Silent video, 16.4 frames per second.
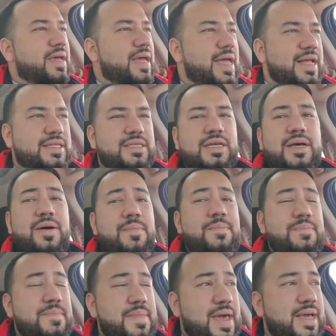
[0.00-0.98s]
it's an
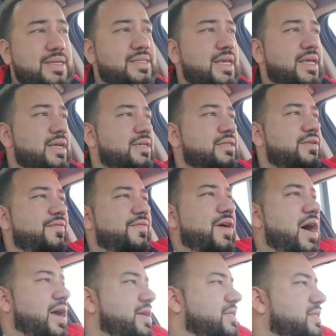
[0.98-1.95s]
amazing
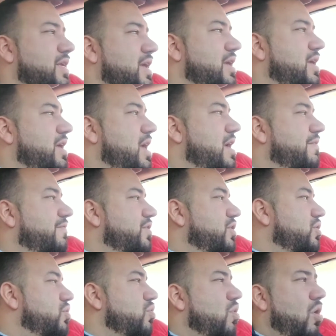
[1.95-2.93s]
device. If
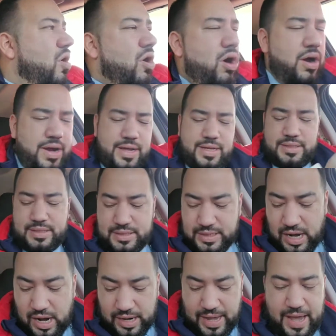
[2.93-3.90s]
you are into
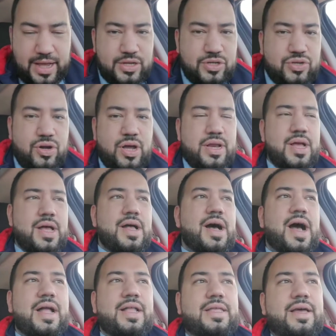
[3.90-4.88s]
stock Android,
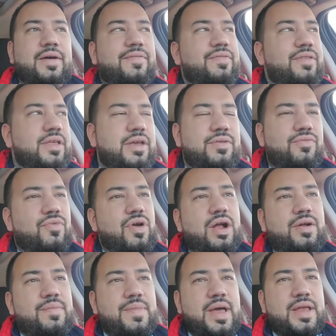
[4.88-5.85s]
I definitely
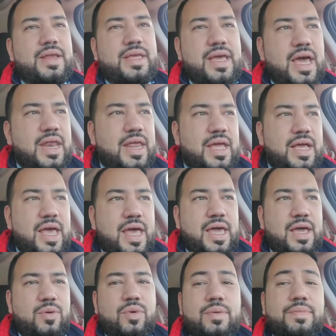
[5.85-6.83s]
recommend getting
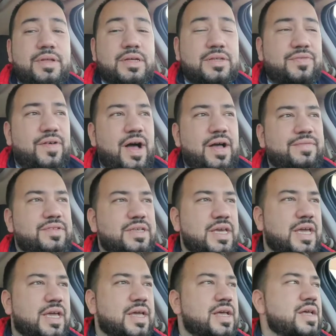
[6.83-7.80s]
a OnePlus
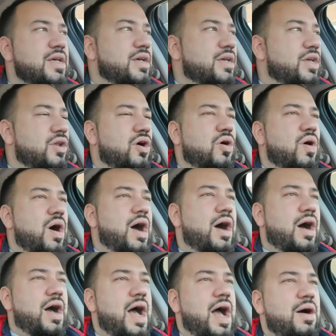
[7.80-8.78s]
5T.
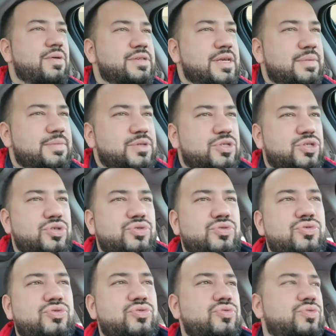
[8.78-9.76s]
I was able
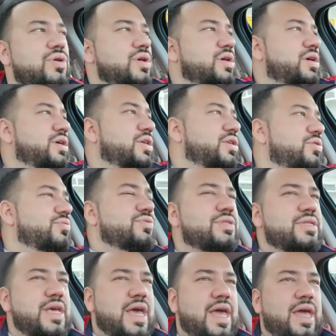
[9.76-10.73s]
to
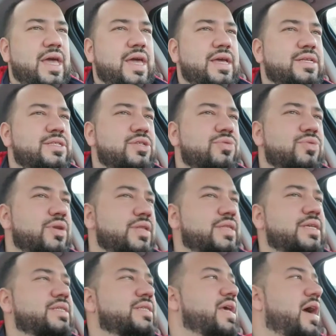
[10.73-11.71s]
use a student
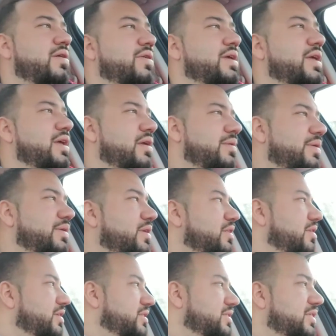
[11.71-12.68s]
discount to get
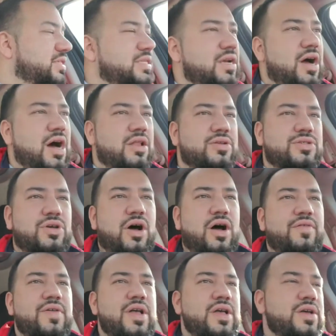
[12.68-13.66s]
another $60
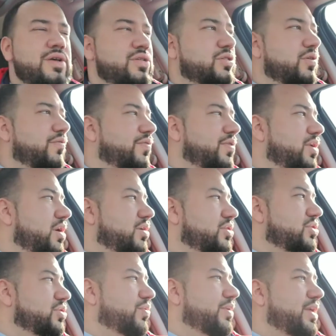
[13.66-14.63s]
off. So for the
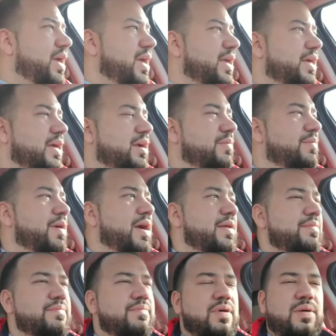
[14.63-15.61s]
128
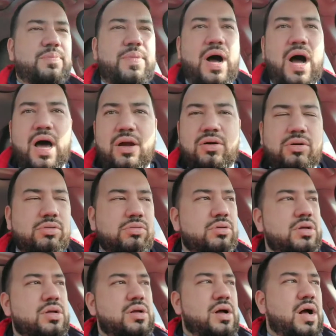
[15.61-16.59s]
gigabyte model,
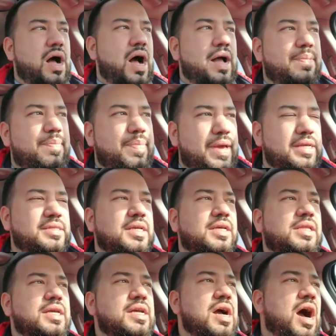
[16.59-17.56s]
I
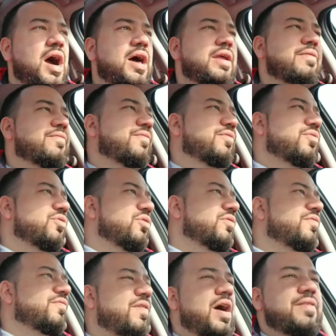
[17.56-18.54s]
basically got it for
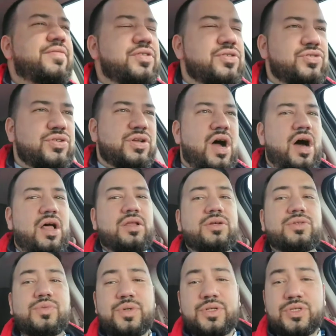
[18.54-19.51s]

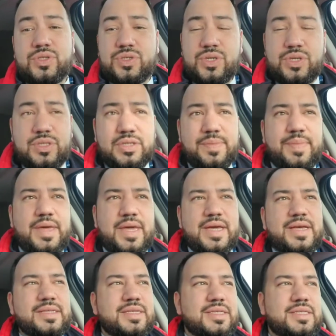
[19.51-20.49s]
$500, which to me
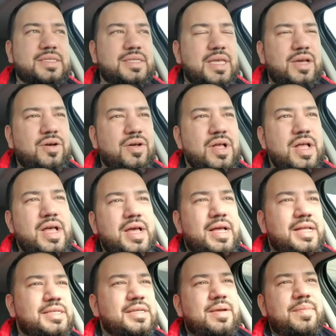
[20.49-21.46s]
is a steal.
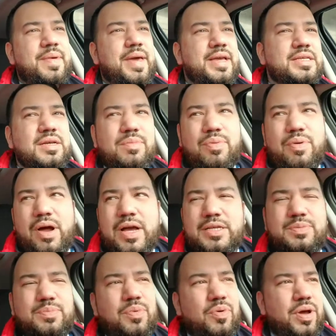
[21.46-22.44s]
It's an amazing
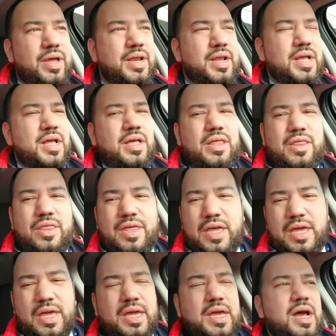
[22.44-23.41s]
price point.
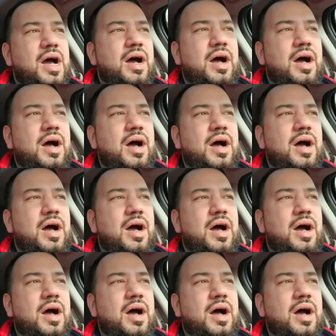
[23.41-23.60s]
The